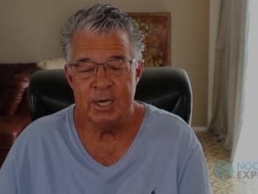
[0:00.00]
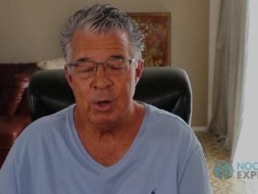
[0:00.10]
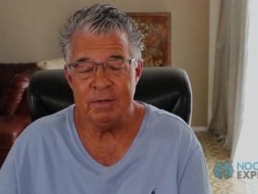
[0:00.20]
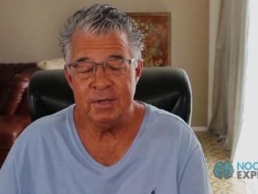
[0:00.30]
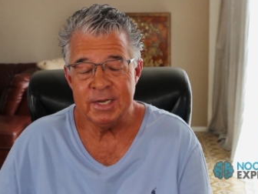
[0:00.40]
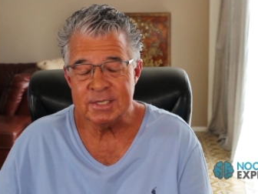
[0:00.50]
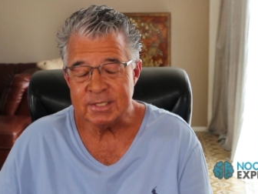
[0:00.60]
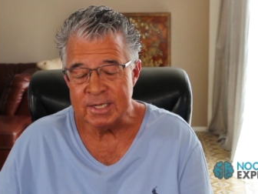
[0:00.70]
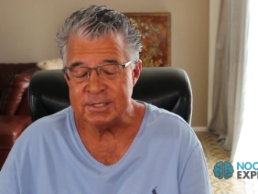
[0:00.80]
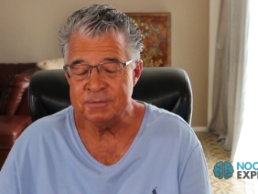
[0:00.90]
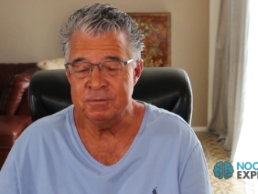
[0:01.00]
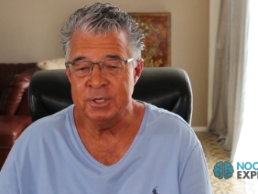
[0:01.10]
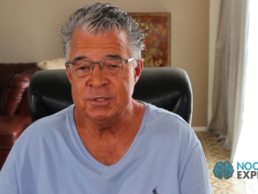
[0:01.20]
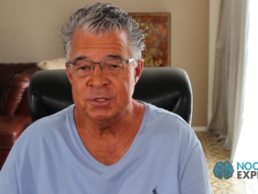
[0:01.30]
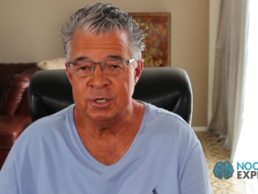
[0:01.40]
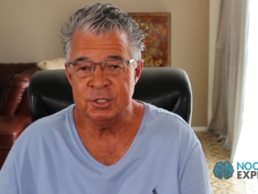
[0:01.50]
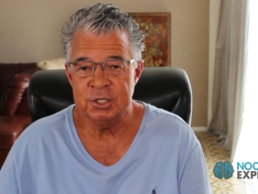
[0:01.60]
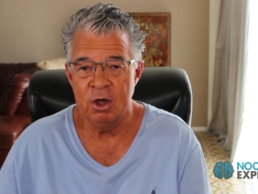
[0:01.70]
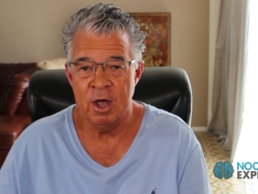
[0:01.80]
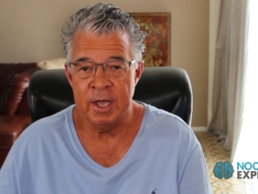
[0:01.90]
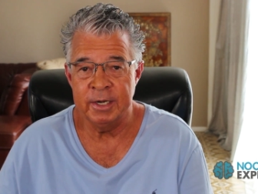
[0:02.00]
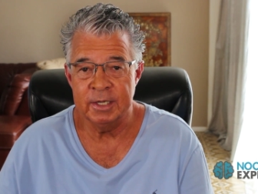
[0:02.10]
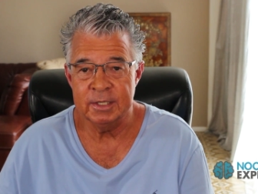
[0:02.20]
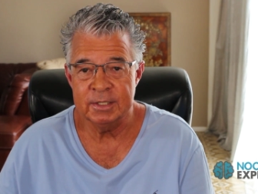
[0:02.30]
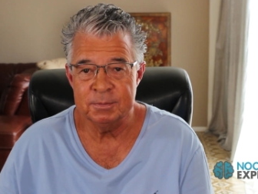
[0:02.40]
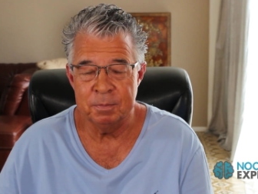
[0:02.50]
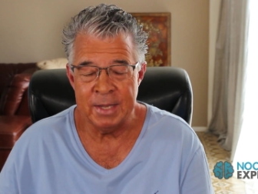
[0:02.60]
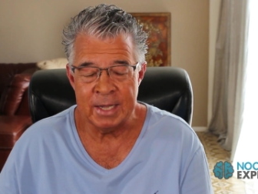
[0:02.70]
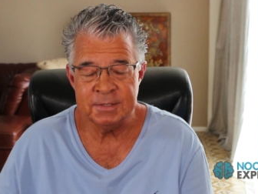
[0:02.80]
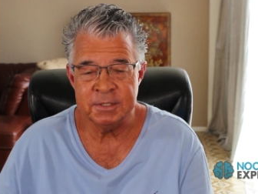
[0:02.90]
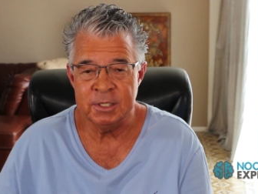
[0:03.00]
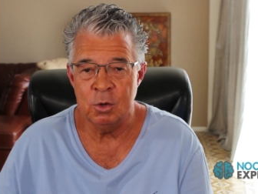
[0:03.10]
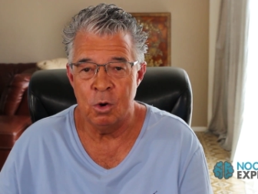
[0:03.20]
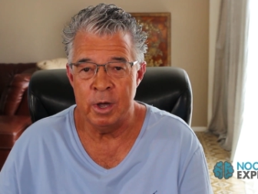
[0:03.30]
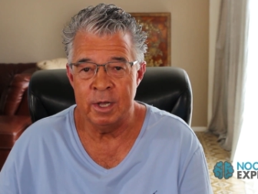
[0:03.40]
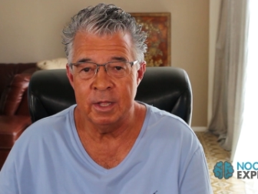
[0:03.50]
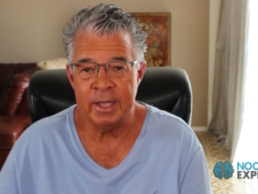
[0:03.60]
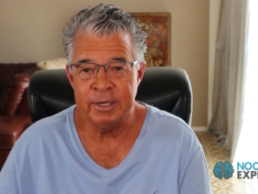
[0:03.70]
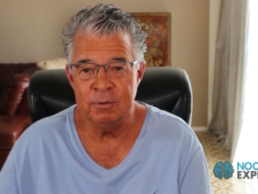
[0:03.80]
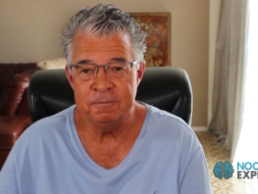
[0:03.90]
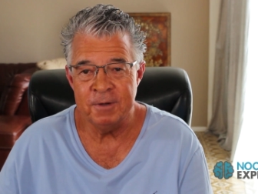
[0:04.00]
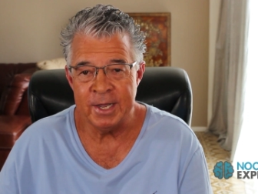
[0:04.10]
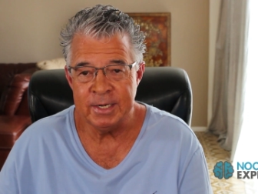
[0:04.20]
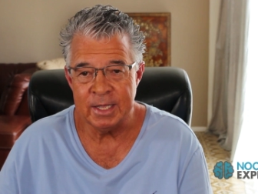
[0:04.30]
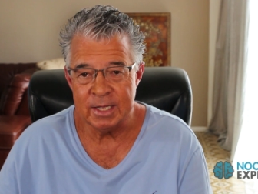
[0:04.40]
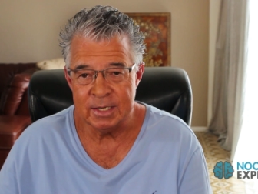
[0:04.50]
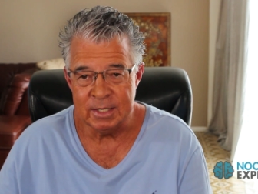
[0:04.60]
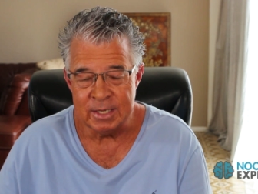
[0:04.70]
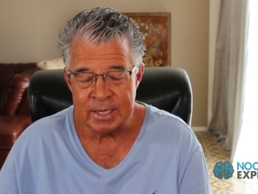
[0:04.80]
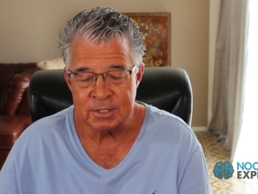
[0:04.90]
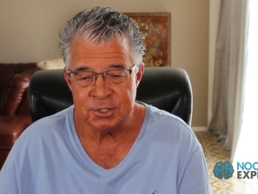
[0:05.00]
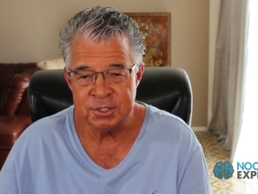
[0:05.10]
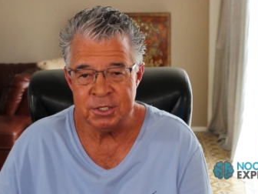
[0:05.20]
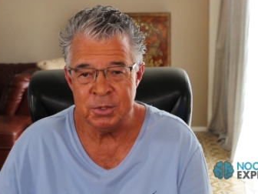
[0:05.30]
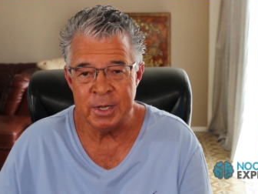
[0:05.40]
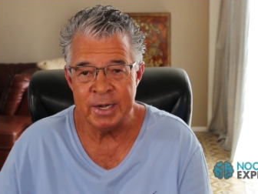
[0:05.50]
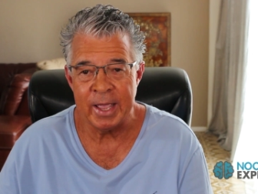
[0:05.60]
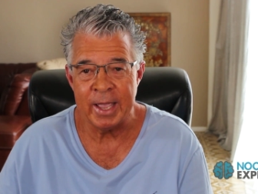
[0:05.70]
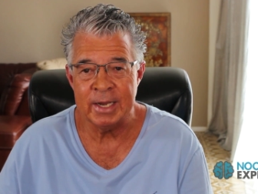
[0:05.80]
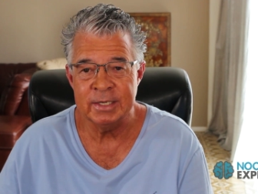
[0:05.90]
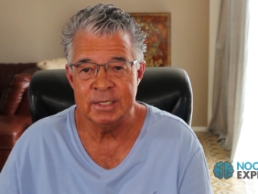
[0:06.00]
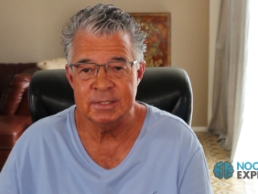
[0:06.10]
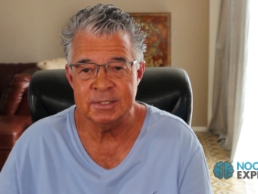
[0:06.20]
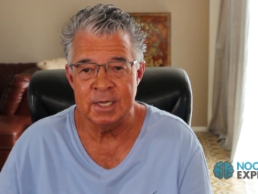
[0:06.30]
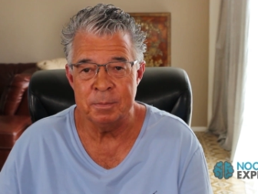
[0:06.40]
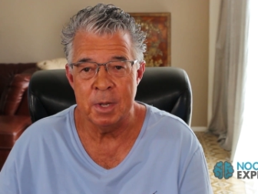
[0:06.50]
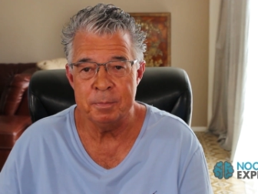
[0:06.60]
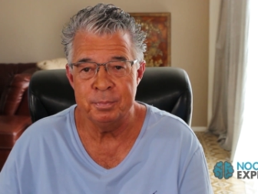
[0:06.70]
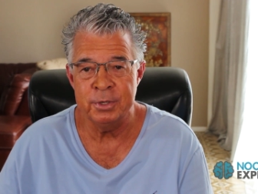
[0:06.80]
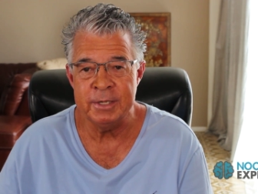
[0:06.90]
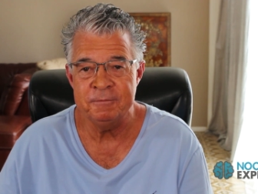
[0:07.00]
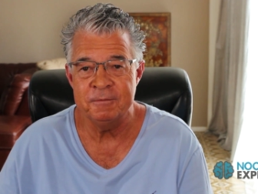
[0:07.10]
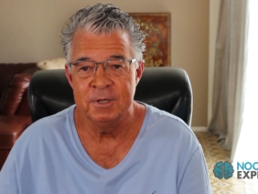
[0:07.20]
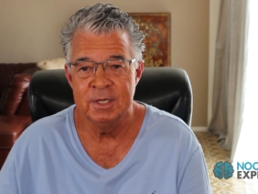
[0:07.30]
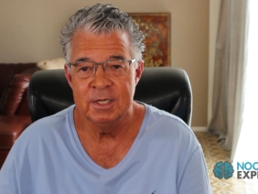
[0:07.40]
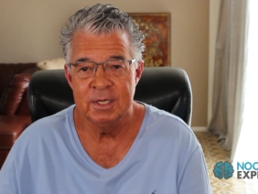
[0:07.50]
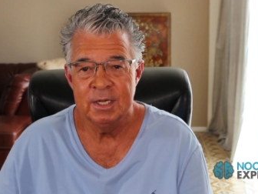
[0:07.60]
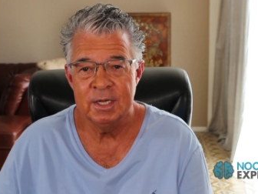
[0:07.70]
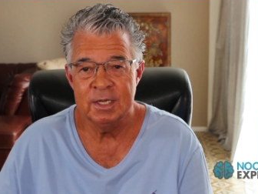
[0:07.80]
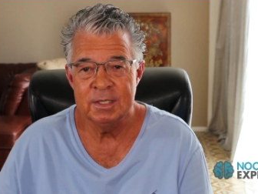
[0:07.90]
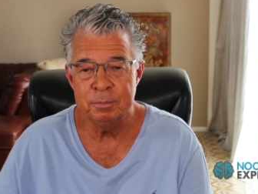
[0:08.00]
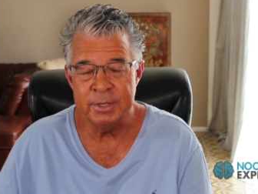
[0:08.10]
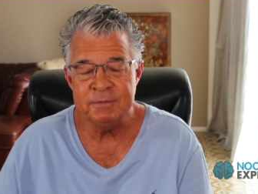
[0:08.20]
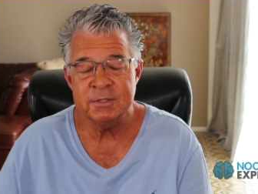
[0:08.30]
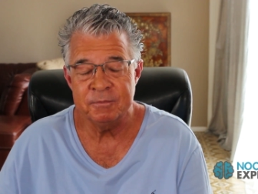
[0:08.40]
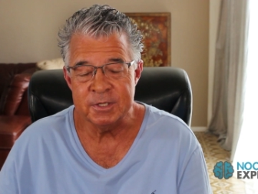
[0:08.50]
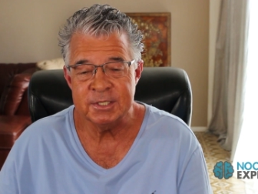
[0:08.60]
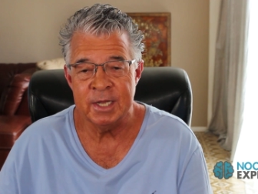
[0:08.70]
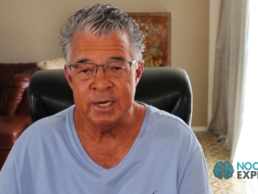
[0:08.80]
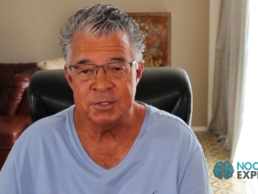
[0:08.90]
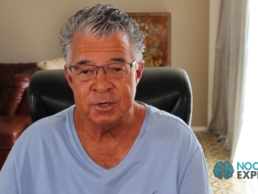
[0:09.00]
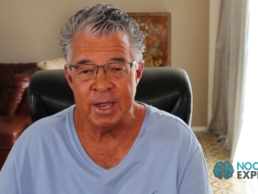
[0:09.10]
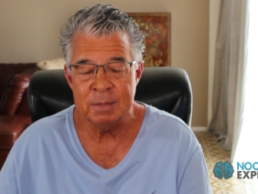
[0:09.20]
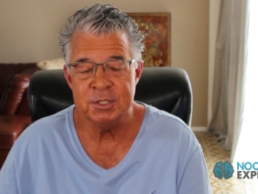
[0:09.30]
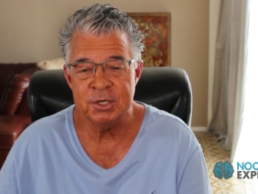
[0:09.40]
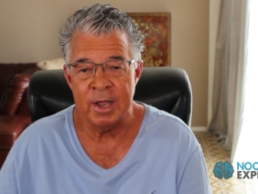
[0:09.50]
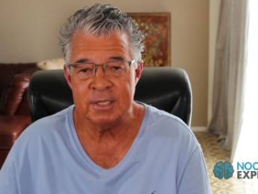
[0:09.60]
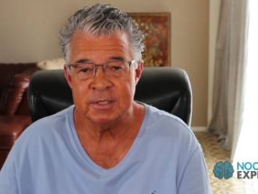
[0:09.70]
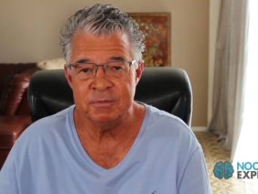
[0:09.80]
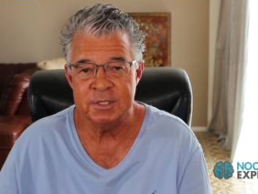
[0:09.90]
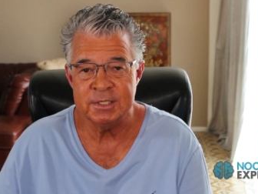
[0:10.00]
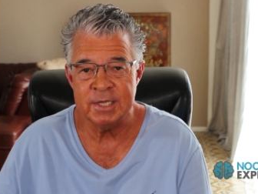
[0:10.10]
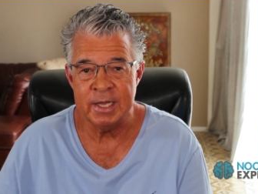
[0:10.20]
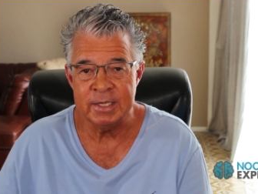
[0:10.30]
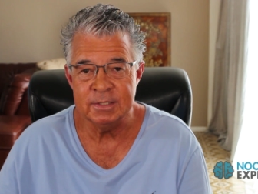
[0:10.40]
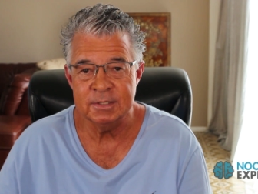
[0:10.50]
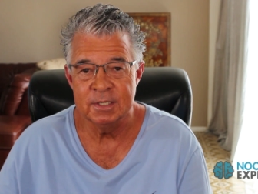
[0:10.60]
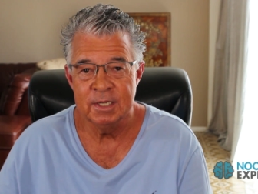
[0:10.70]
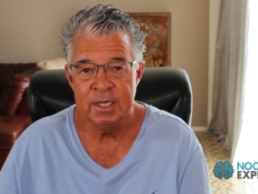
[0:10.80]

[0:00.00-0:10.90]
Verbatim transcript: Now, I've done extensive research on blackseed oil, and you'll find links to it and some brief briefs of the studies or abstracts of the studies